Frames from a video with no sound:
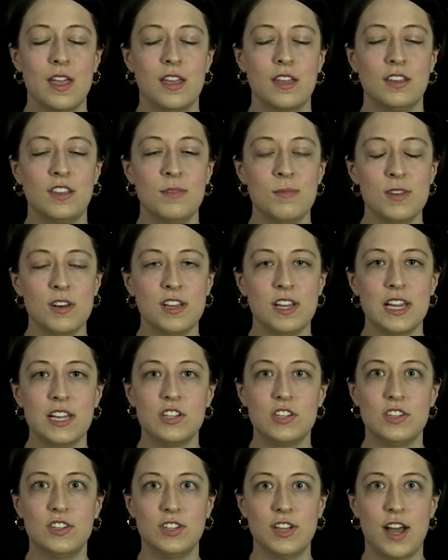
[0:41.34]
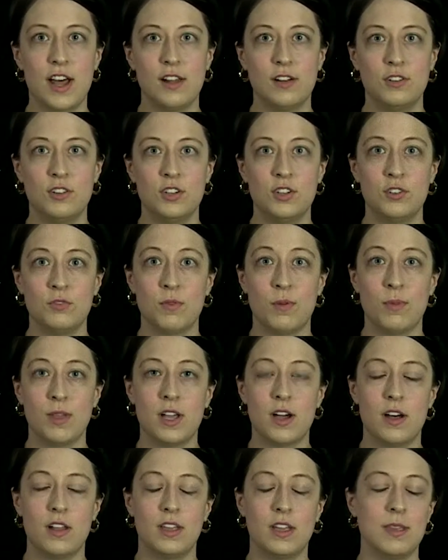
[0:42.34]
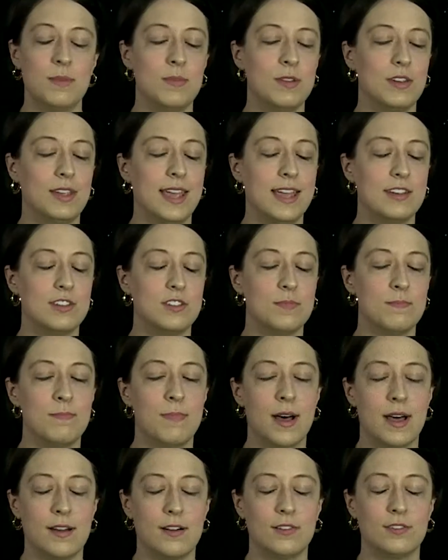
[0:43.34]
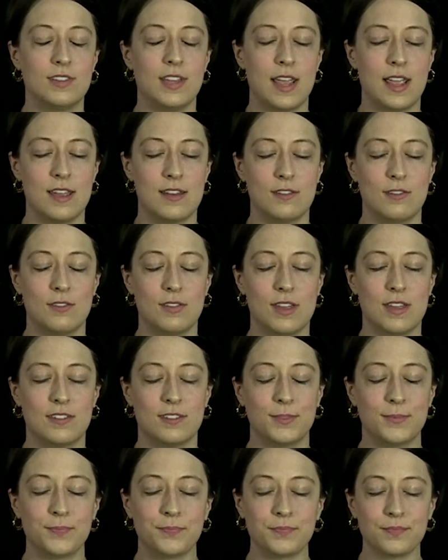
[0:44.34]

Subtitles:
Communication scholars use what we call a communication model to handle this.